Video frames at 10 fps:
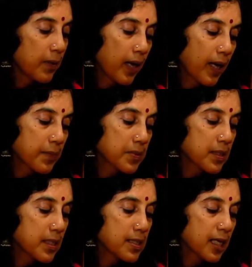Perhaps
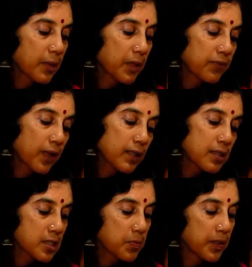he is like my
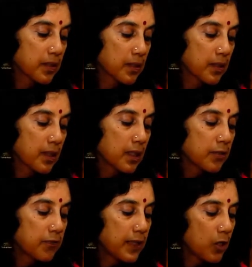father's beard,
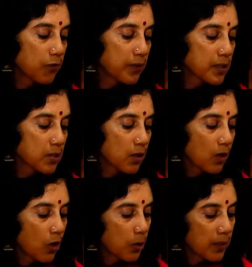the feel of it
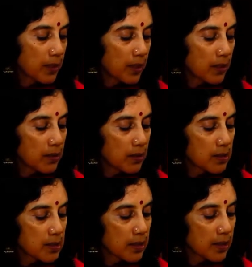on my young
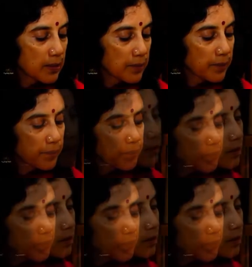girl's skin.